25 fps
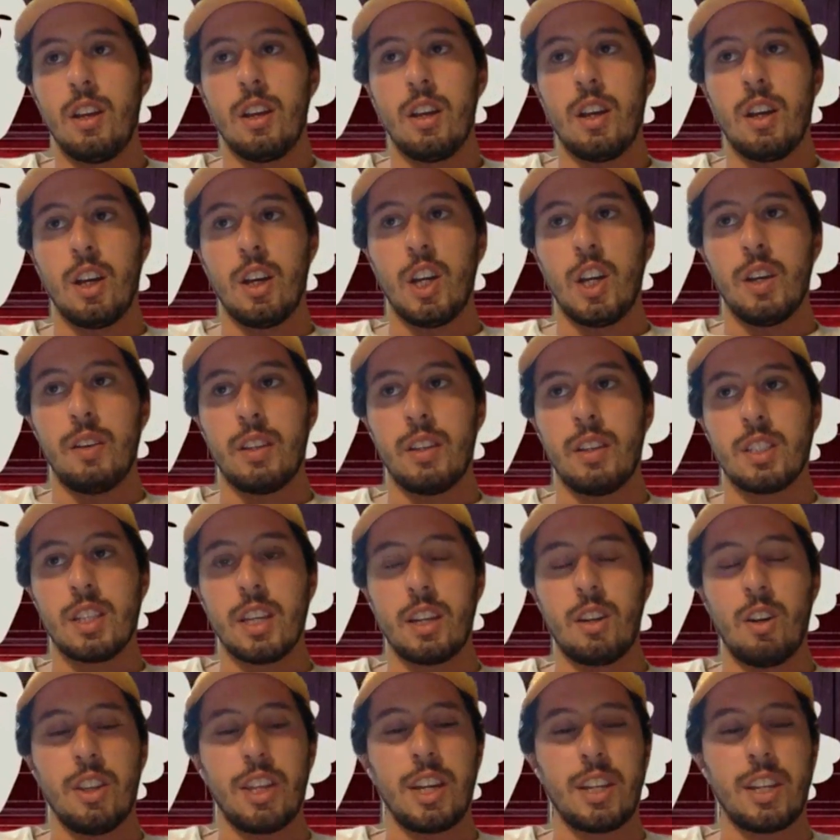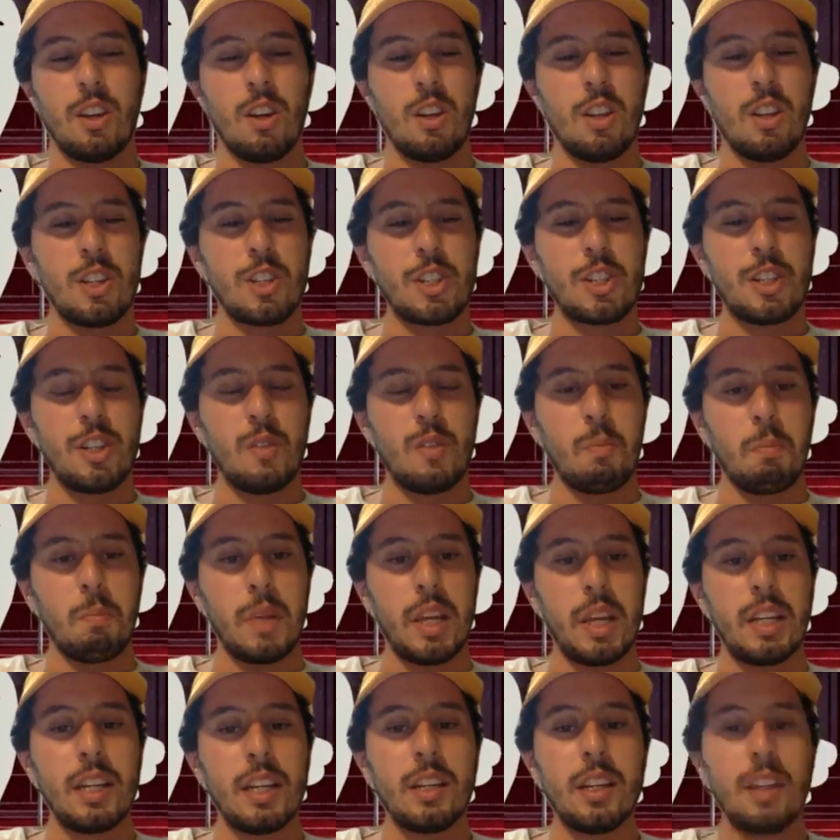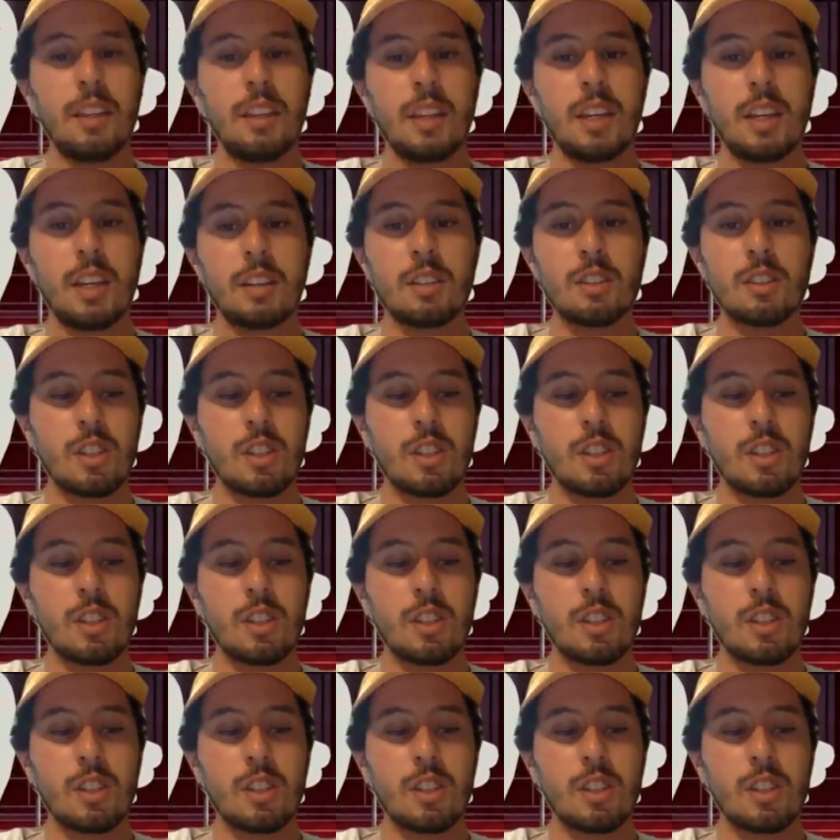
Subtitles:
it's like all that knowledge didn't mean anything.